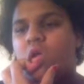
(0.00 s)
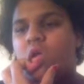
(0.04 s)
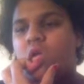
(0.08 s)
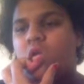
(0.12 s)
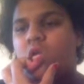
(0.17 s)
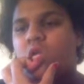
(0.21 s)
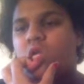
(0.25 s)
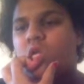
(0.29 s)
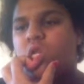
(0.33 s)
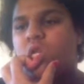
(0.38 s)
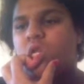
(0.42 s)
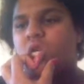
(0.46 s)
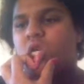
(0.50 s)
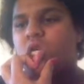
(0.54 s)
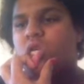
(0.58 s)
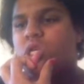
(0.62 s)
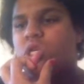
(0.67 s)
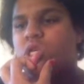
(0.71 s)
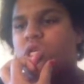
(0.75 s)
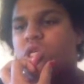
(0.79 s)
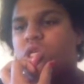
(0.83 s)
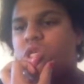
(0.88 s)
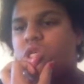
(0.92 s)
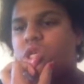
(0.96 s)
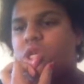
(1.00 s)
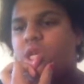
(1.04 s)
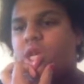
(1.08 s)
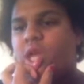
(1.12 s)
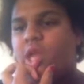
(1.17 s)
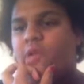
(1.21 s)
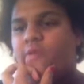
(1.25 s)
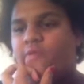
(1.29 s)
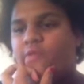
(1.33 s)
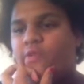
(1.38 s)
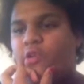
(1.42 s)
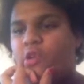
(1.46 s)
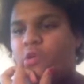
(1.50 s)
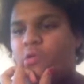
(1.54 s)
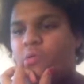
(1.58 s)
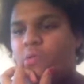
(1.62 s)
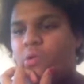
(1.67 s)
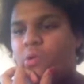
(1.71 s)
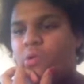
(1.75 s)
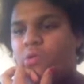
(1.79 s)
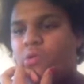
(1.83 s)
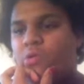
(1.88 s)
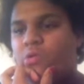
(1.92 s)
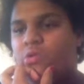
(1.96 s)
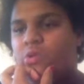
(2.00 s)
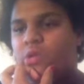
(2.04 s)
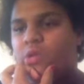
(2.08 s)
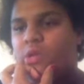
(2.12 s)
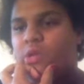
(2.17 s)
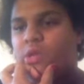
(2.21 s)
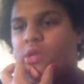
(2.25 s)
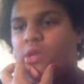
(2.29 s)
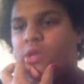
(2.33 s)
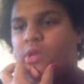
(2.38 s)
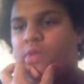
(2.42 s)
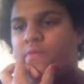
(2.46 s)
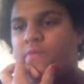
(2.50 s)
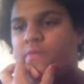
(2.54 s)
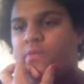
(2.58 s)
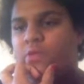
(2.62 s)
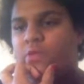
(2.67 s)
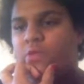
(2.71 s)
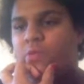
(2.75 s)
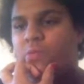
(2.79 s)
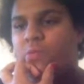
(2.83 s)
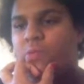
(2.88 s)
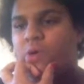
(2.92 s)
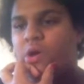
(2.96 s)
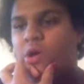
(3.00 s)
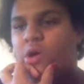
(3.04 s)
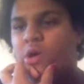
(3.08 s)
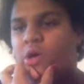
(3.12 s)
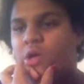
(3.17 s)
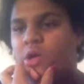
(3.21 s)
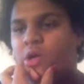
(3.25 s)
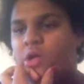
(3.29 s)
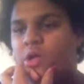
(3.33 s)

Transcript: I don't know. If you were